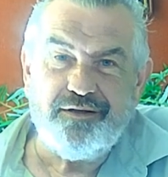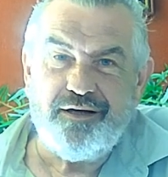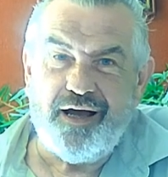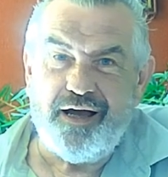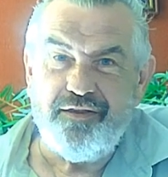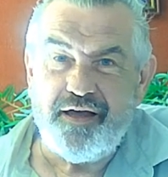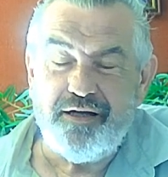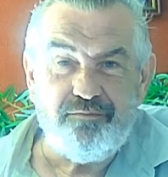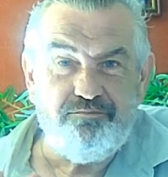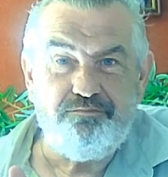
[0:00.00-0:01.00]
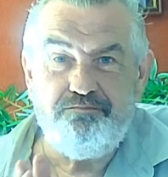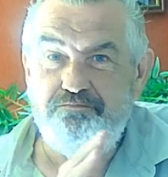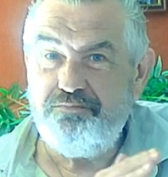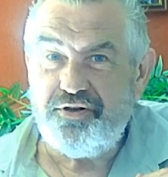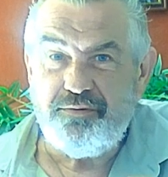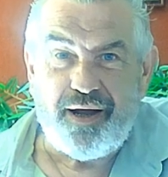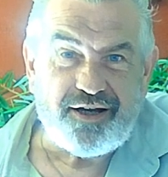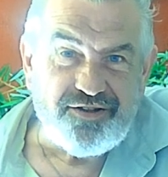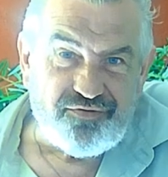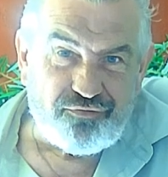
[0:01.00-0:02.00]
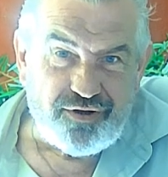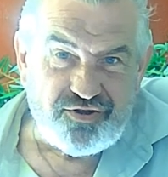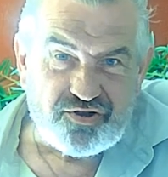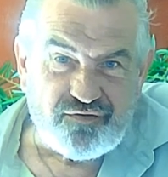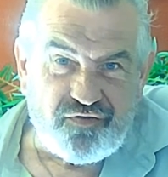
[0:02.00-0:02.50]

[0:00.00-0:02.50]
and then put it back in the fridge to